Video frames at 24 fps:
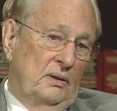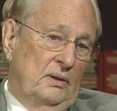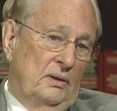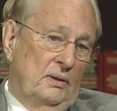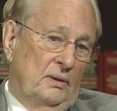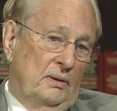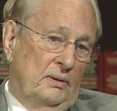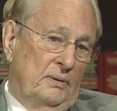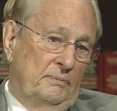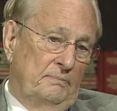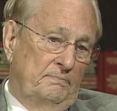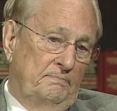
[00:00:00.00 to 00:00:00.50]

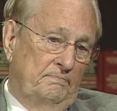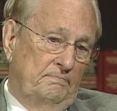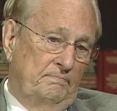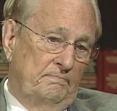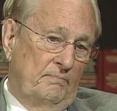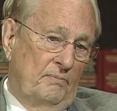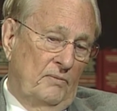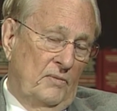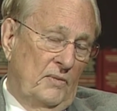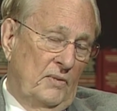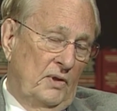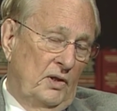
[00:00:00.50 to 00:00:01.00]
um,
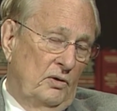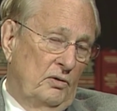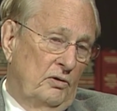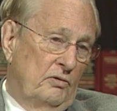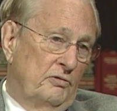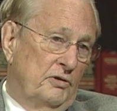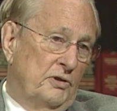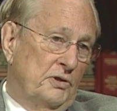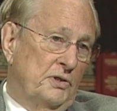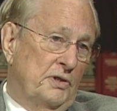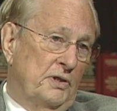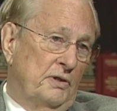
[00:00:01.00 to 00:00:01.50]

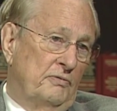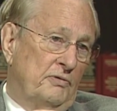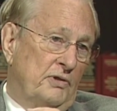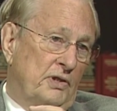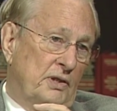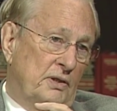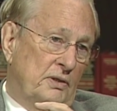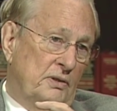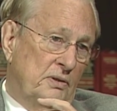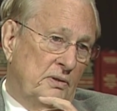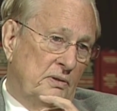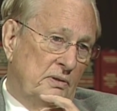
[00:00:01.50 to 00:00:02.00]
University of
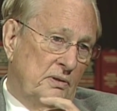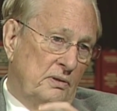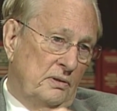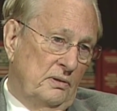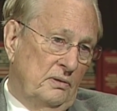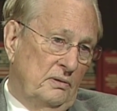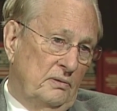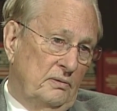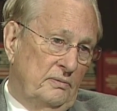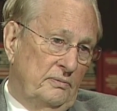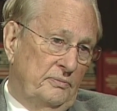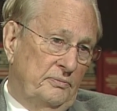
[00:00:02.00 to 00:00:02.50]
Texas.
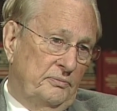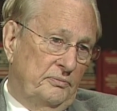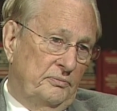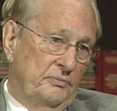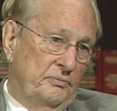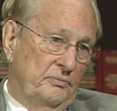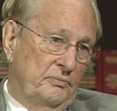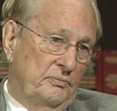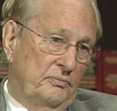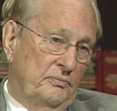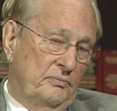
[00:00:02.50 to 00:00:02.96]
Mm -hmm.